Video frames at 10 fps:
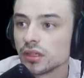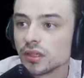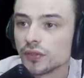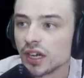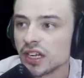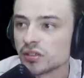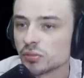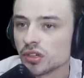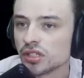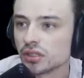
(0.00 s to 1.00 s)
Find
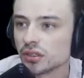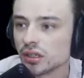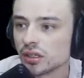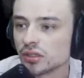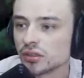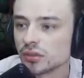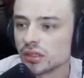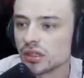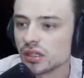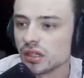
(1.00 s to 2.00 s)
inspiration unlocked. What
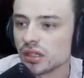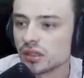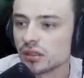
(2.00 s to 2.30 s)
the hell?